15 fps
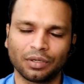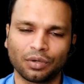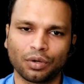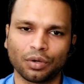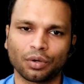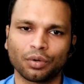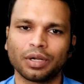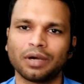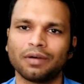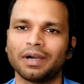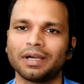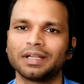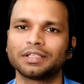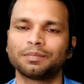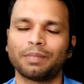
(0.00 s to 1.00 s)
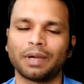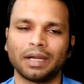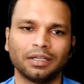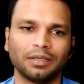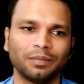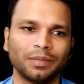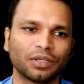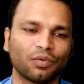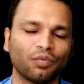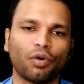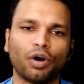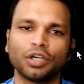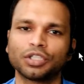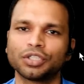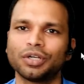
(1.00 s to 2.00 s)
coronavirus pandemic:
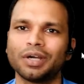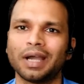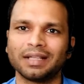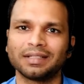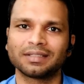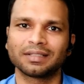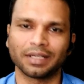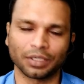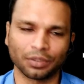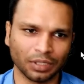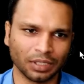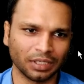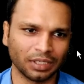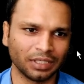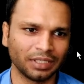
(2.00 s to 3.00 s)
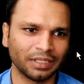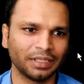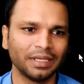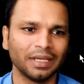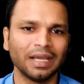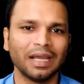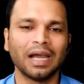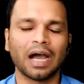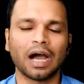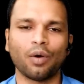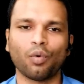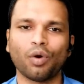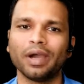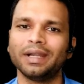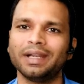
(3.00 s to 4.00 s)
wash your hands regularly,
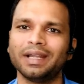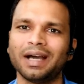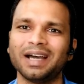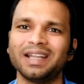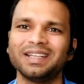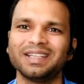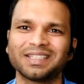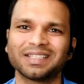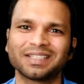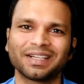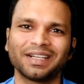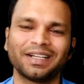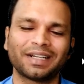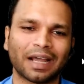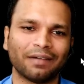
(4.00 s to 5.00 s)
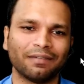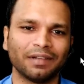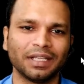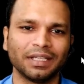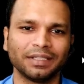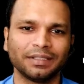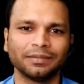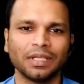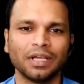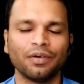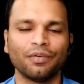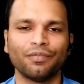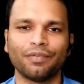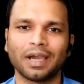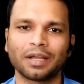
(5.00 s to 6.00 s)
avoid unnecessary traveling,
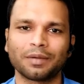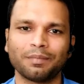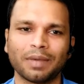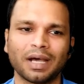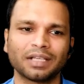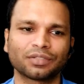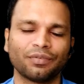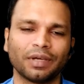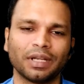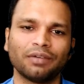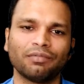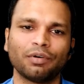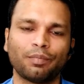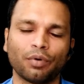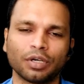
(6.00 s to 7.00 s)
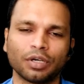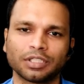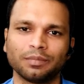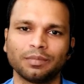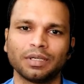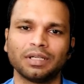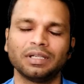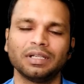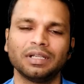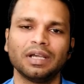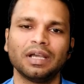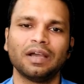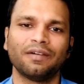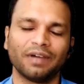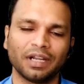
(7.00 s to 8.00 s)
wear mask whenever possible,
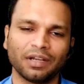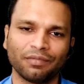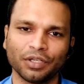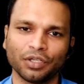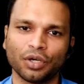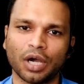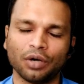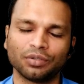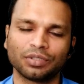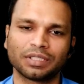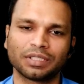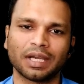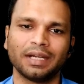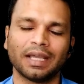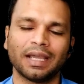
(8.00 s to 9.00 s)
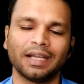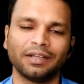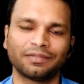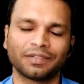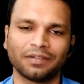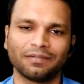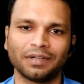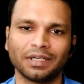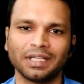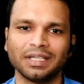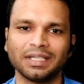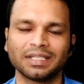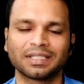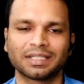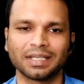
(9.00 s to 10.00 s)
whenever you're outside, and if
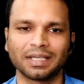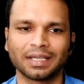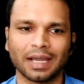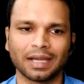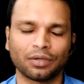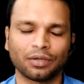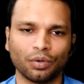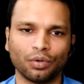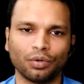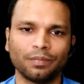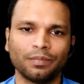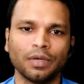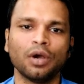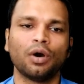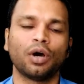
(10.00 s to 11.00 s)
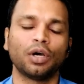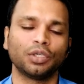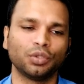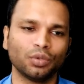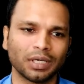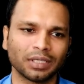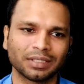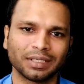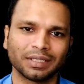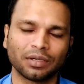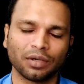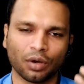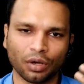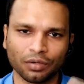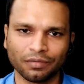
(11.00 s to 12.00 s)
somebody is sick at home or you are sick,
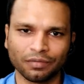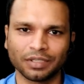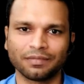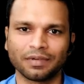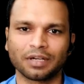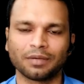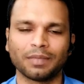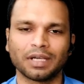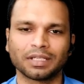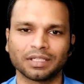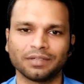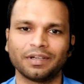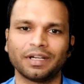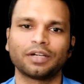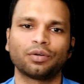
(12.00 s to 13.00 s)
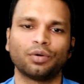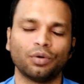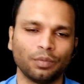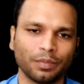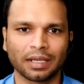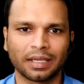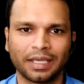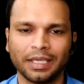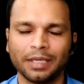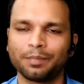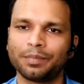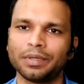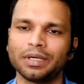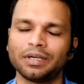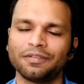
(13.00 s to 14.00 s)
always wear a mask even at home.
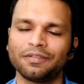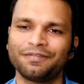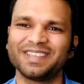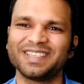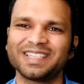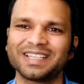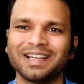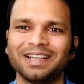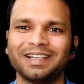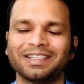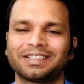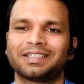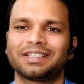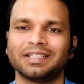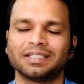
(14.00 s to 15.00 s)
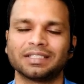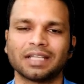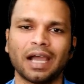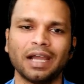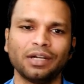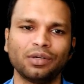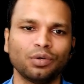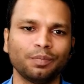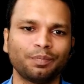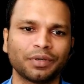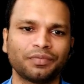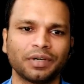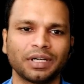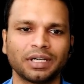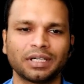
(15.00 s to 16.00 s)
Keep a physical distance. I don't
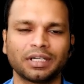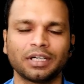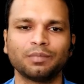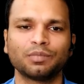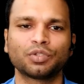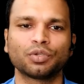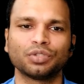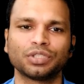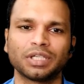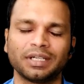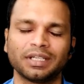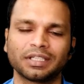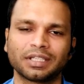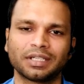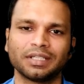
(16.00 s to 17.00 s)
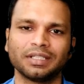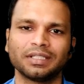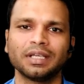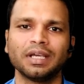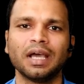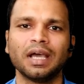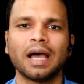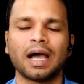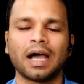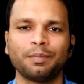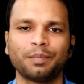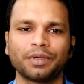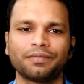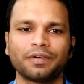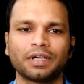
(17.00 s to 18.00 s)
prefer a term social distance. I
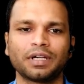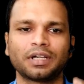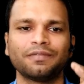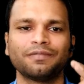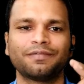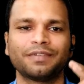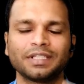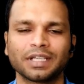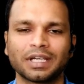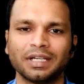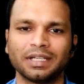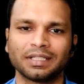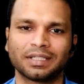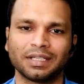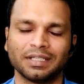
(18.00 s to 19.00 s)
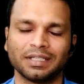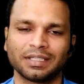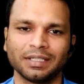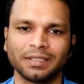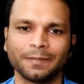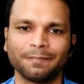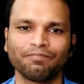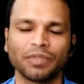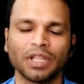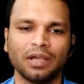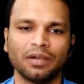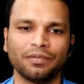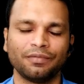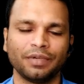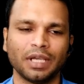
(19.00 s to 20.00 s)
prefer a term physical distancing.
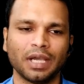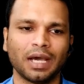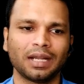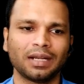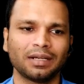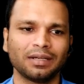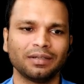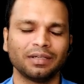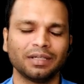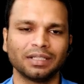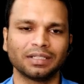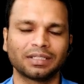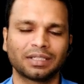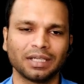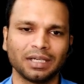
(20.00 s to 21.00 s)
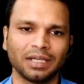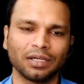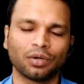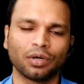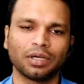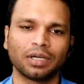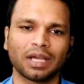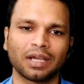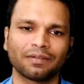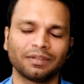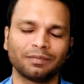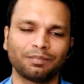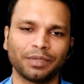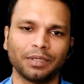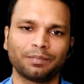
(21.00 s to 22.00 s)
We are still in contact
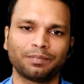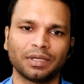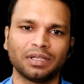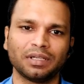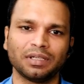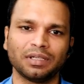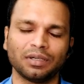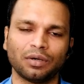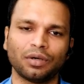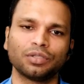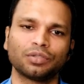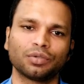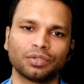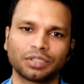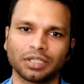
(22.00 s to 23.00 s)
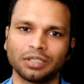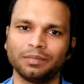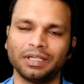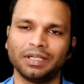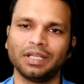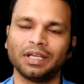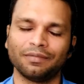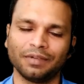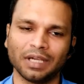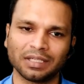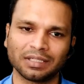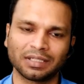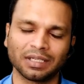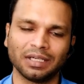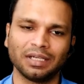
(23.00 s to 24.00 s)
with people on social media. We are
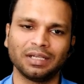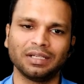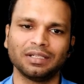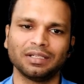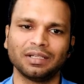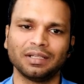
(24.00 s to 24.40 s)
still